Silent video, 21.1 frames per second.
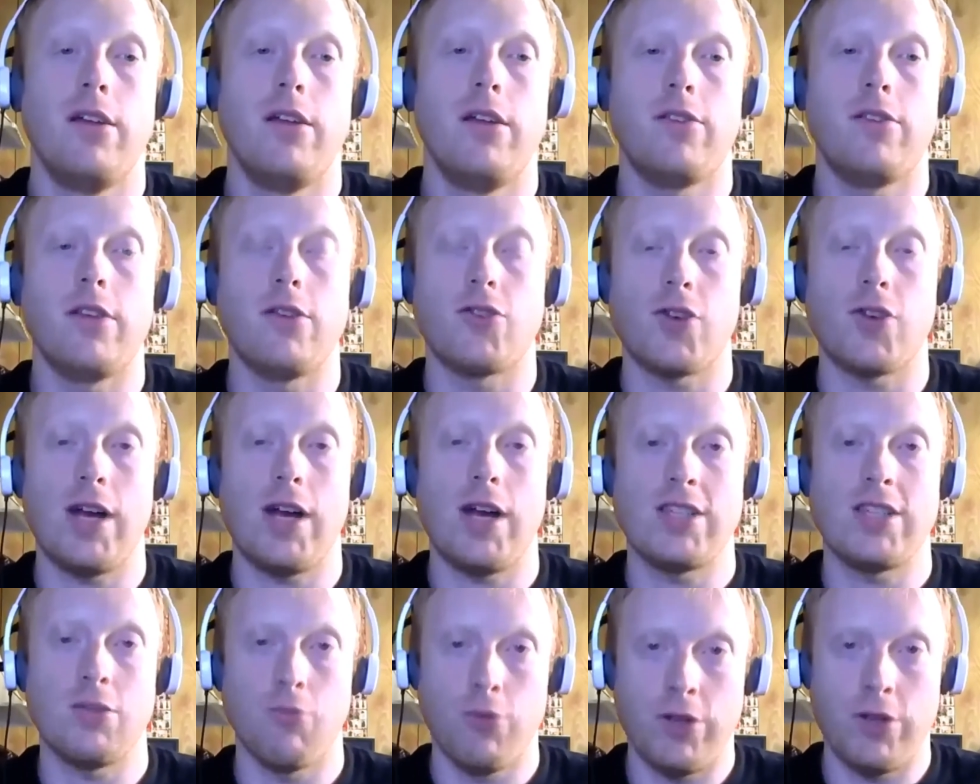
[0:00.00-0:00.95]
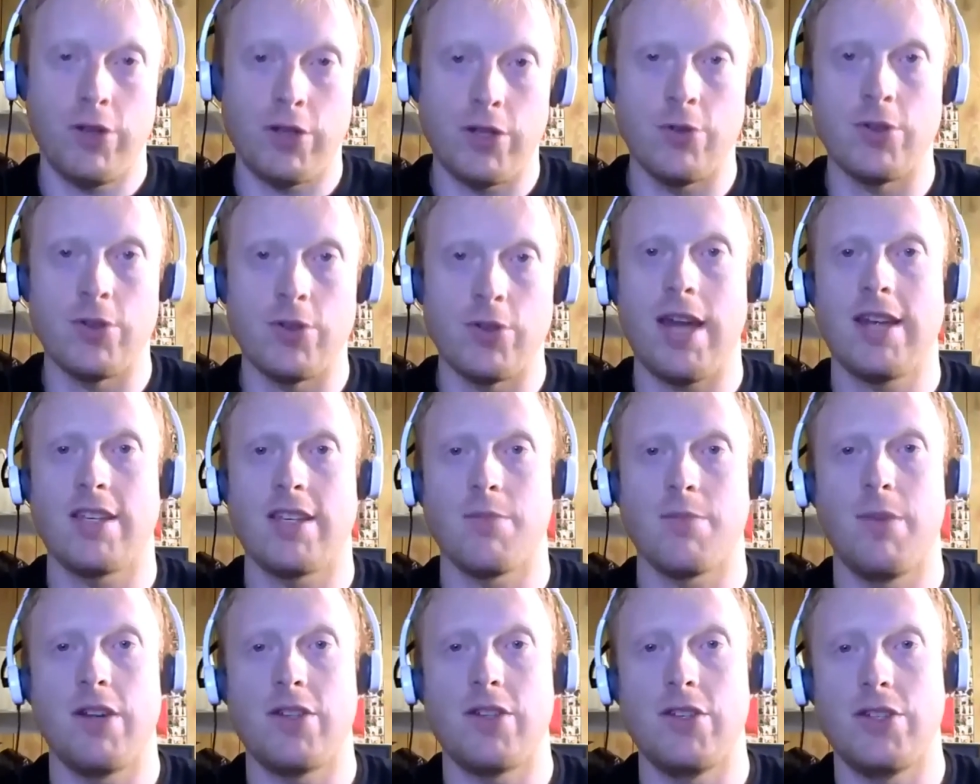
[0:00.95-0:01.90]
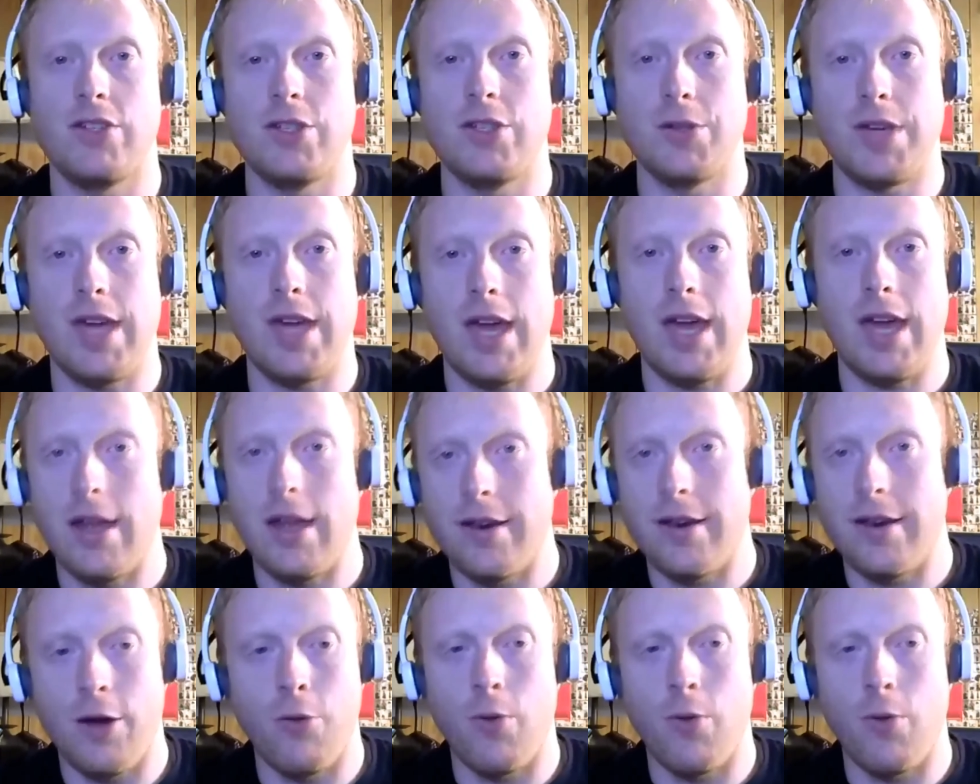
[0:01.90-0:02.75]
So you try to reduce that as much as you can,